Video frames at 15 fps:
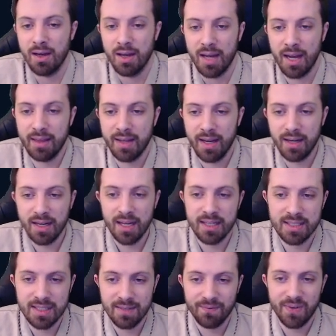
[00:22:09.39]
And then in
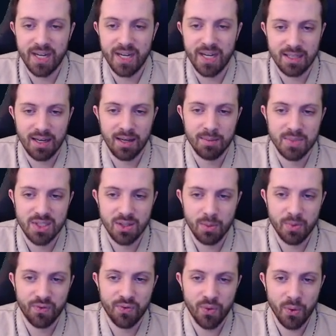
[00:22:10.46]
team fights, so
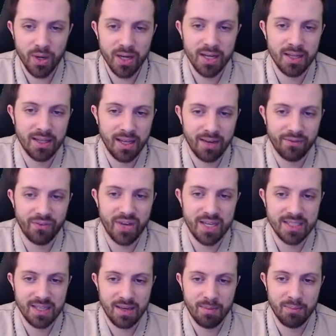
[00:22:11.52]
before in lane phase
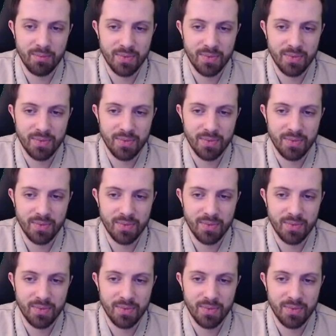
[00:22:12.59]
in